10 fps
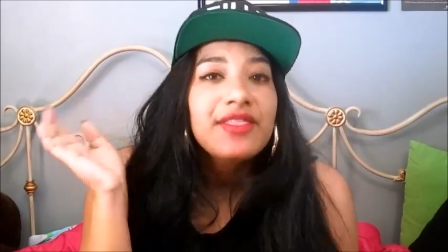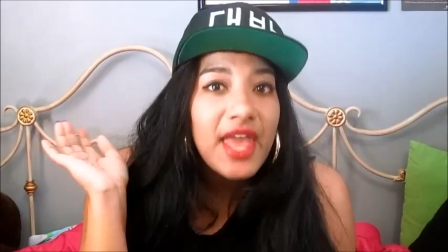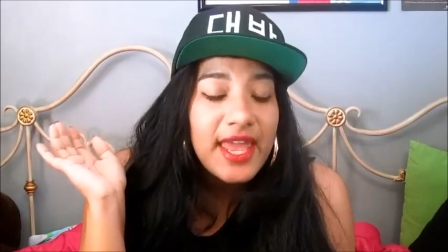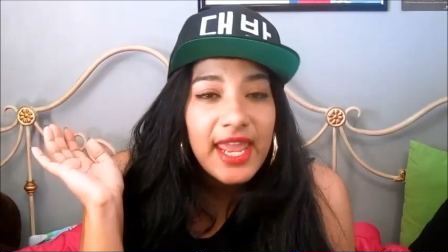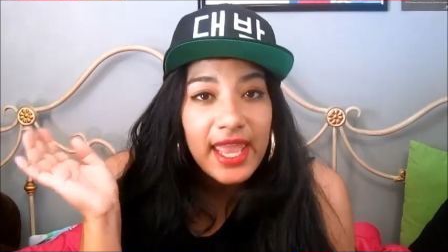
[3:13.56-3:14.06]

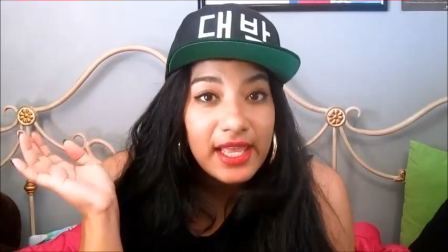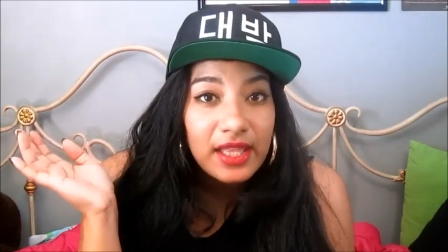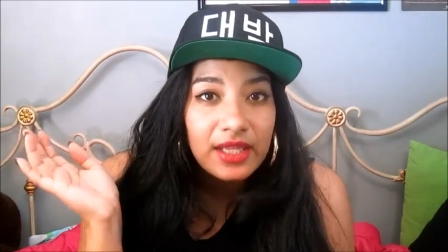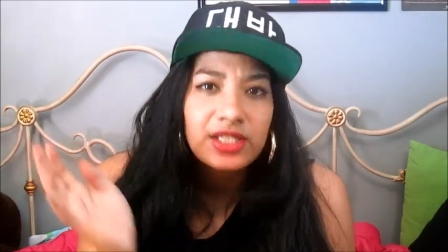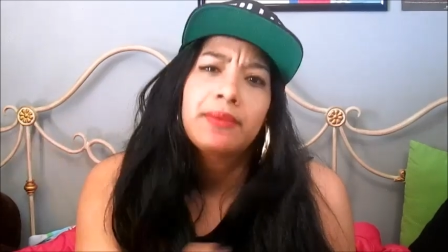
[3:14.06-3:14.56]
than
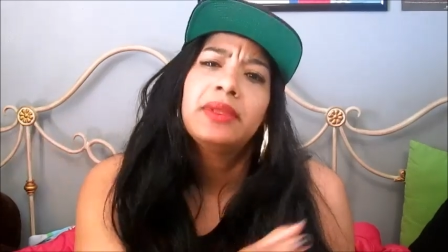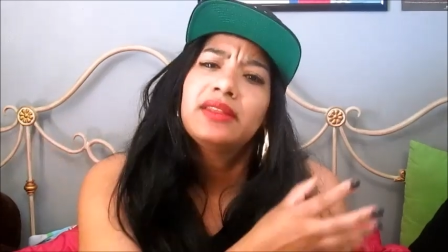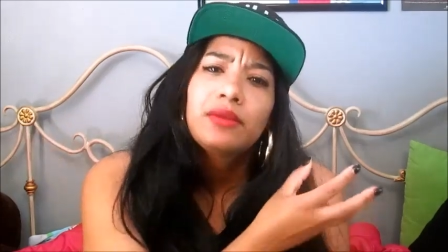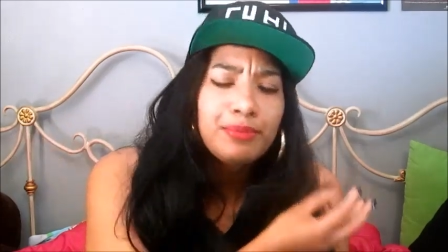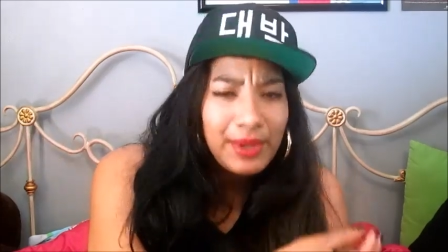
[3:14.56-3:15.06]
English. I mean,
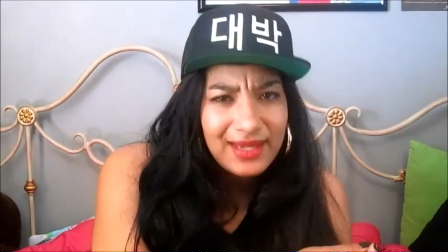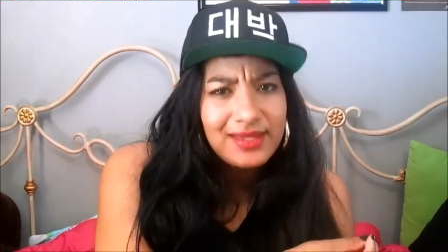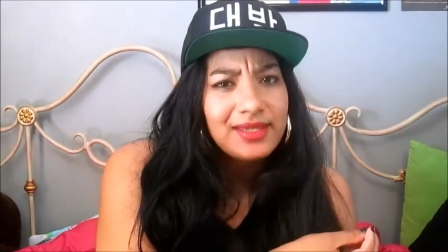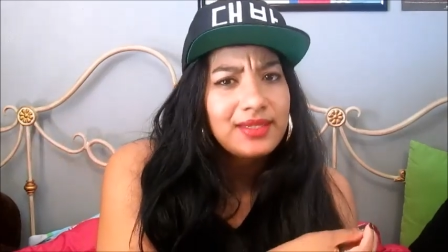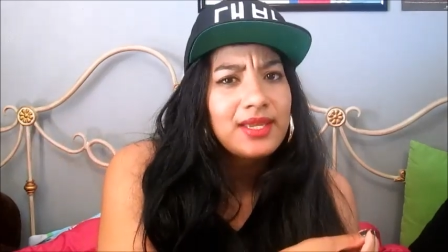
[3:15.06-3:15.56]
like the
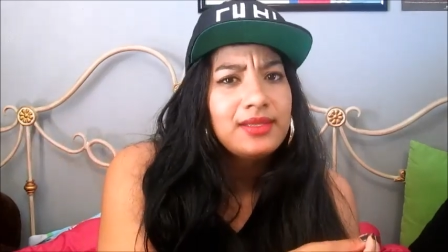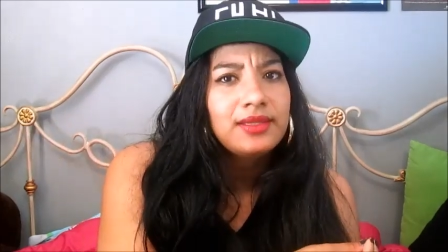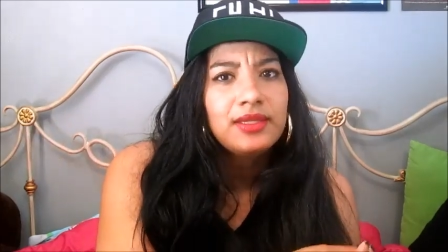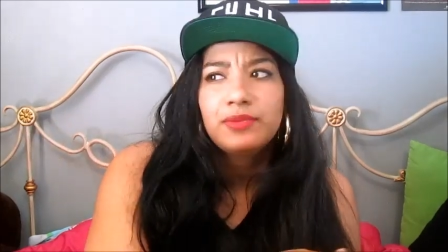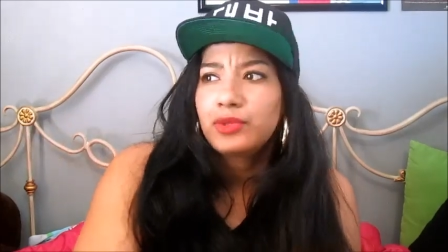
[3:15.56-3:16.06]
basic
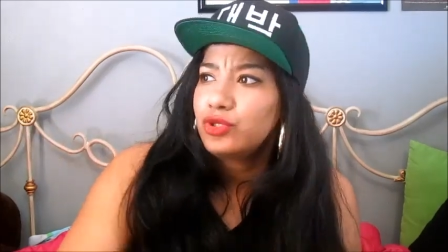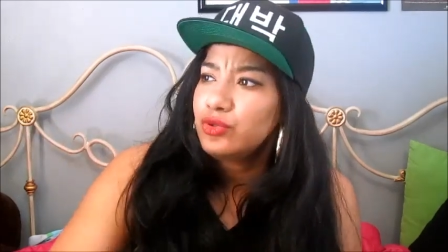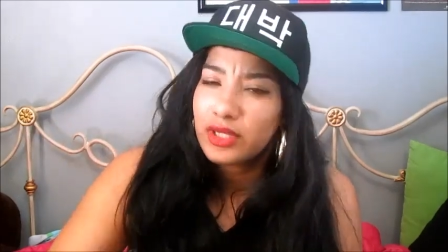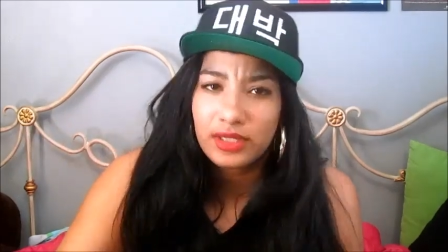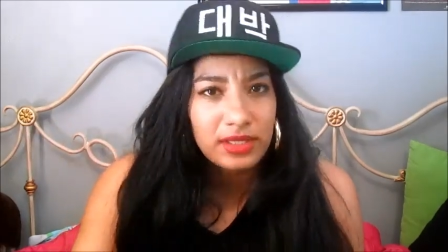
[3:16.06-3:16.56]
sentences, but
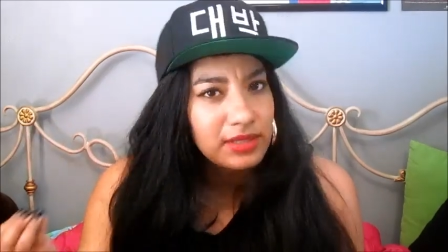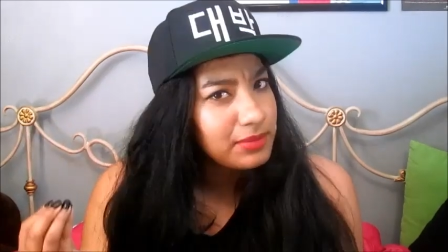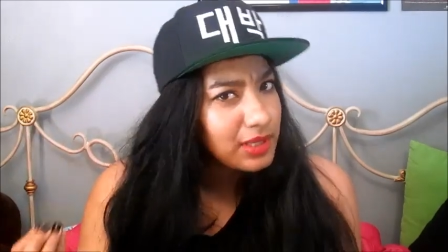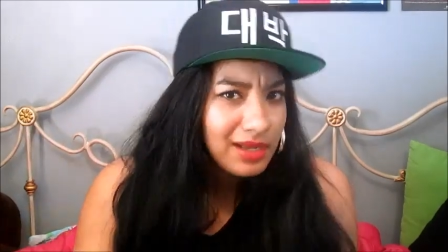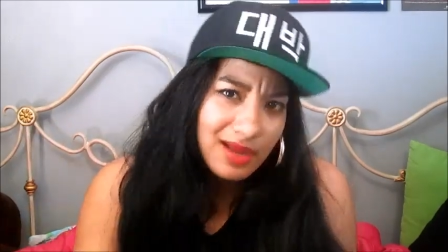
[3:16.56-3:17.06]
you get to
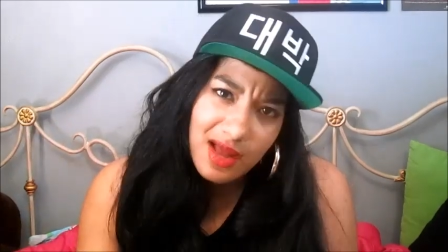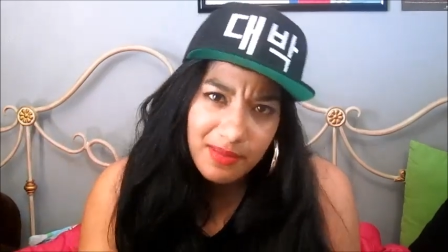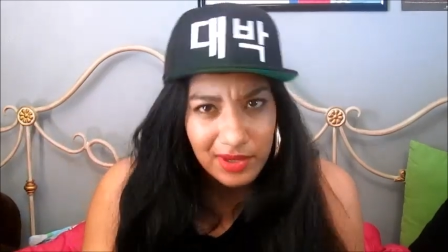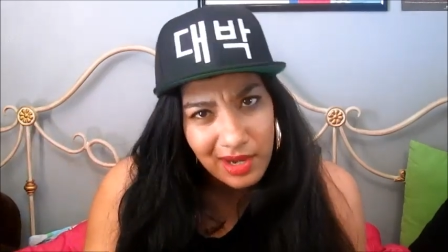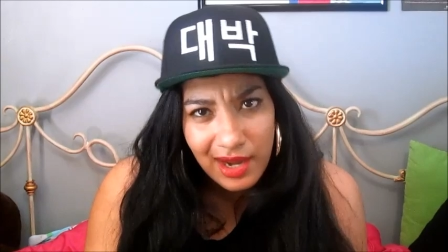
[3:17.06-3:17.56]
some like
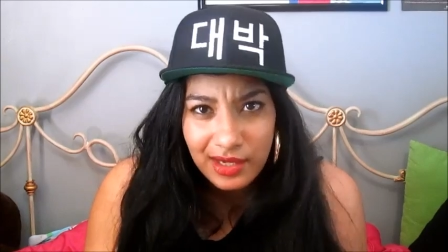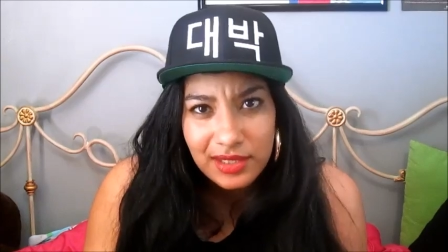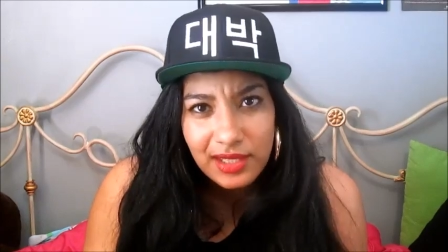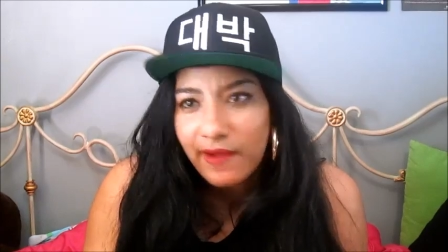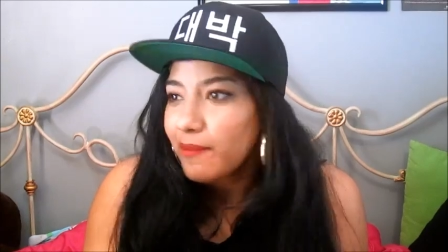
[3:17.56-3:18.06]
complicated
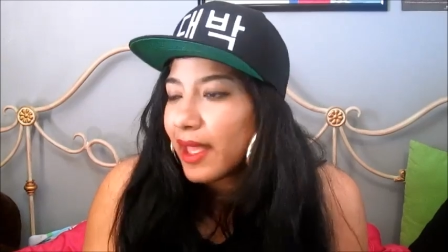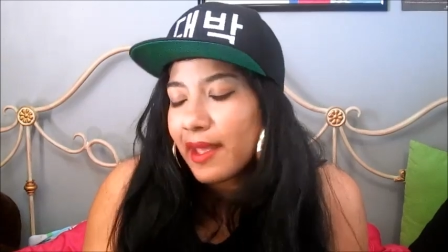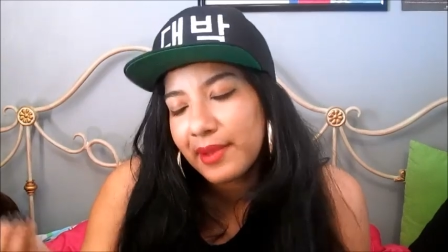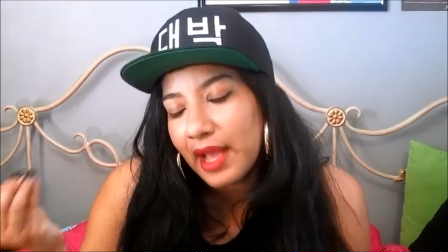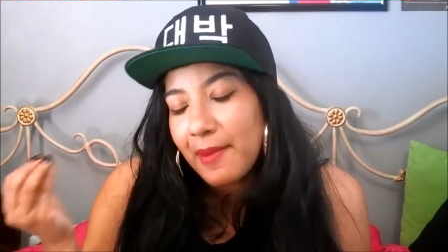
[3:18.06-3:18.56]
stuff, baby.